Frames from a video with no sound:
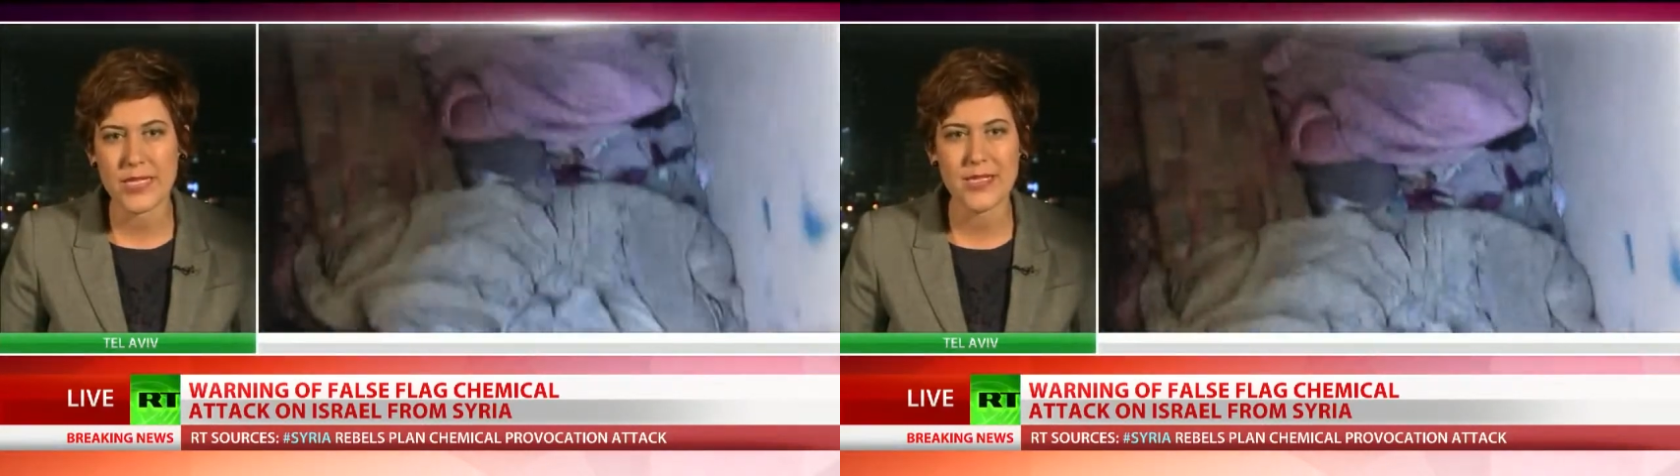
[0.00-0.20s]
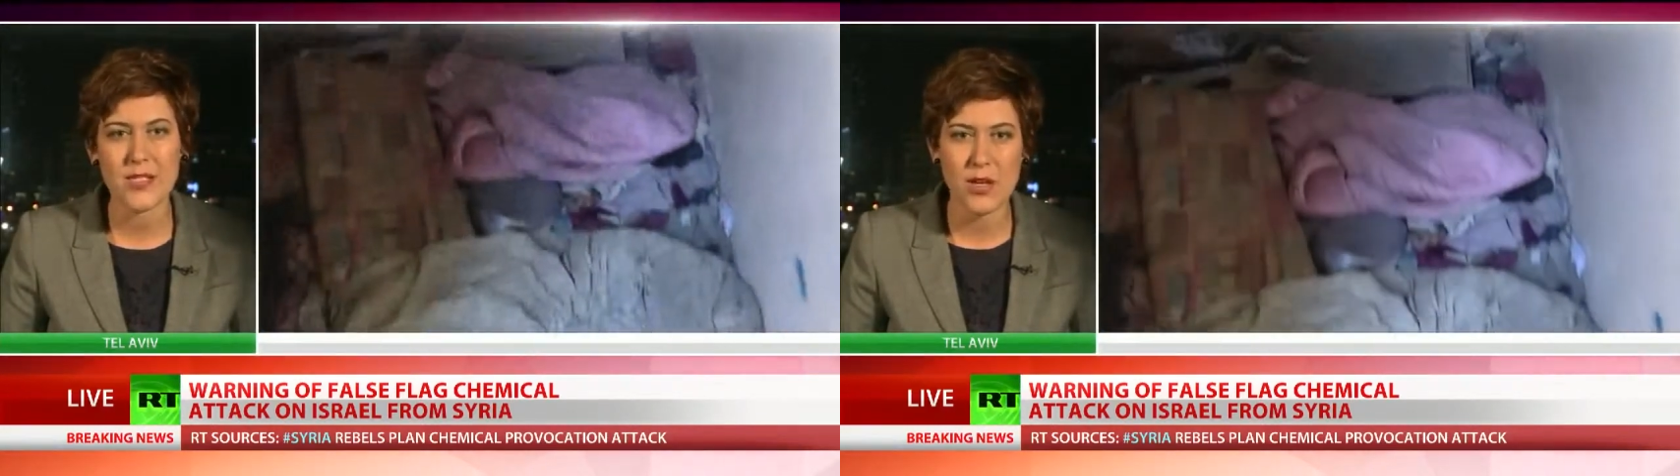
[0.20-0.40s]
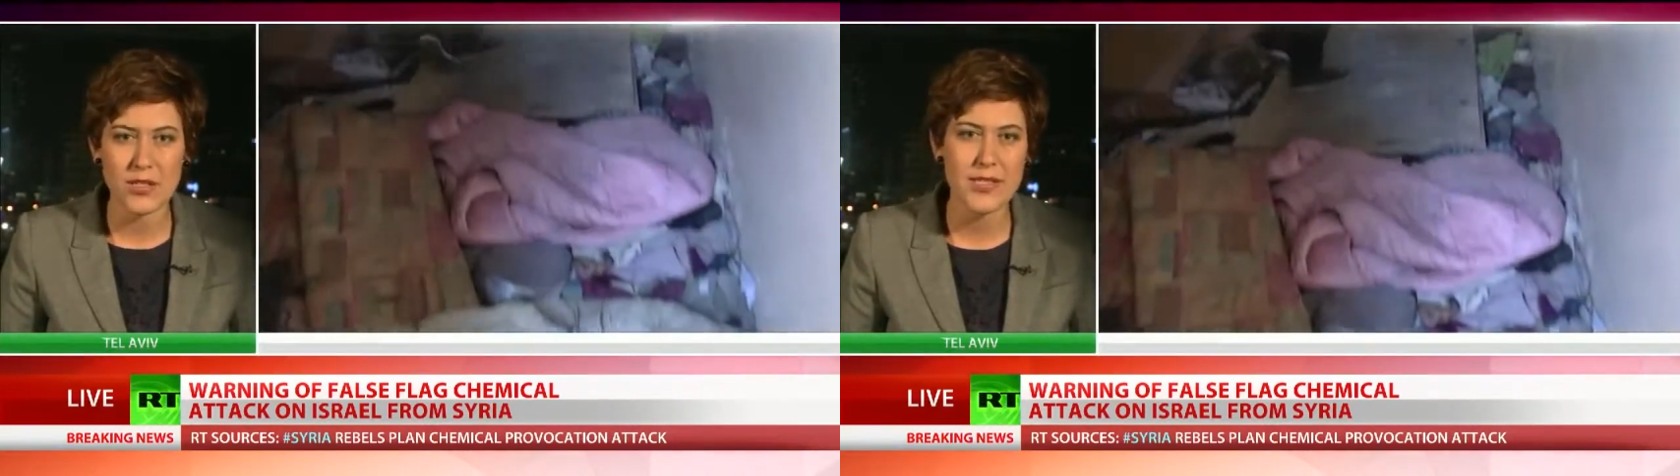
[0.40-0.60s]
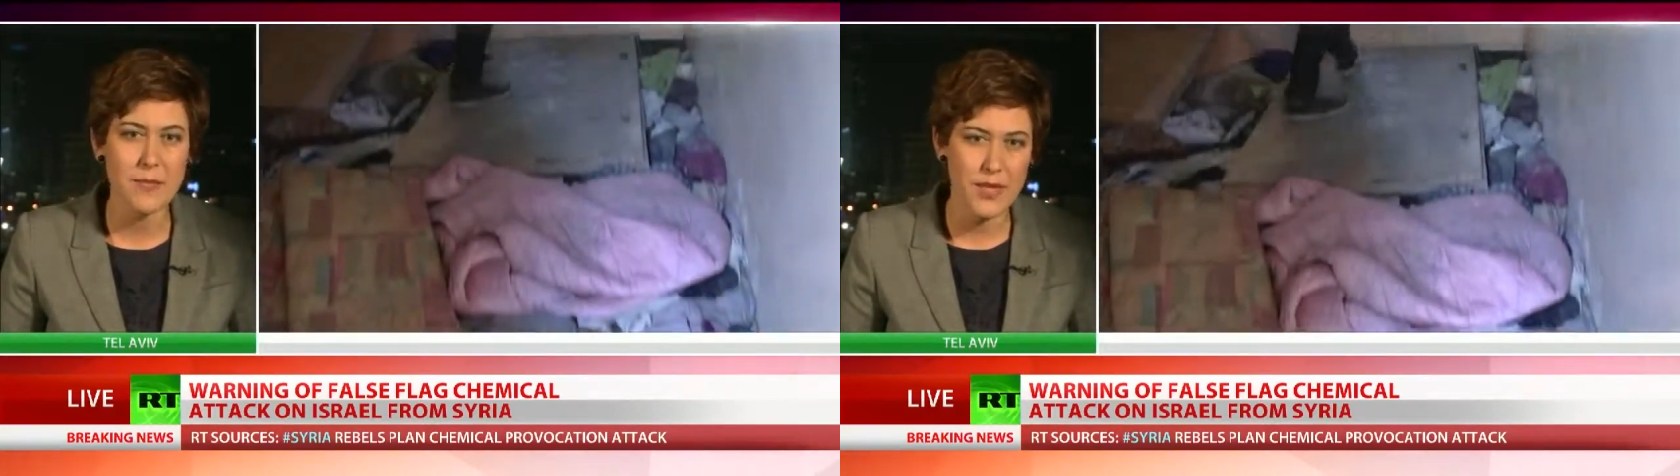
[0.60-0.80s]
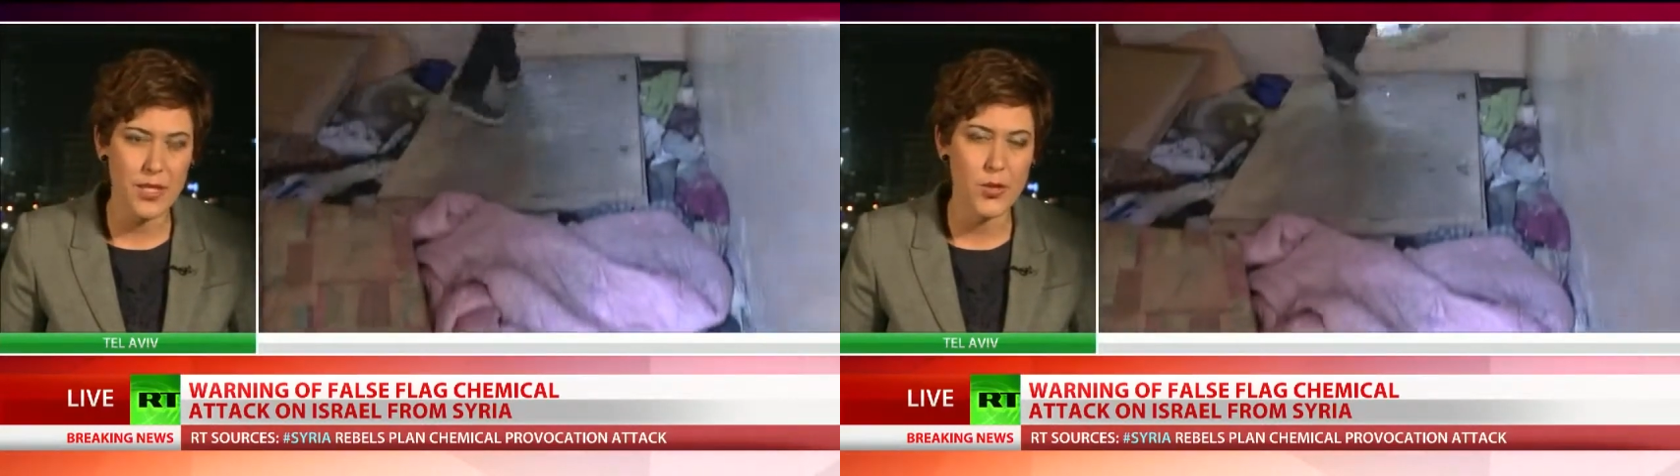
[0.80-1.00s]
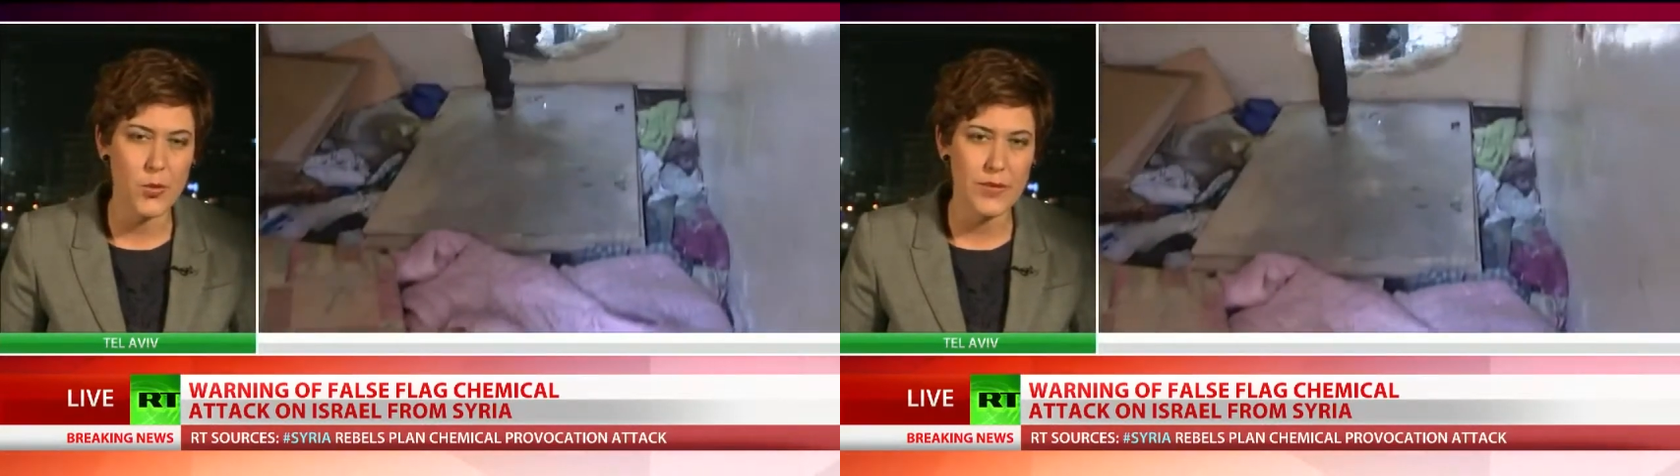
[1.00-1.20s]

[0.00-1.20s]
is not something new.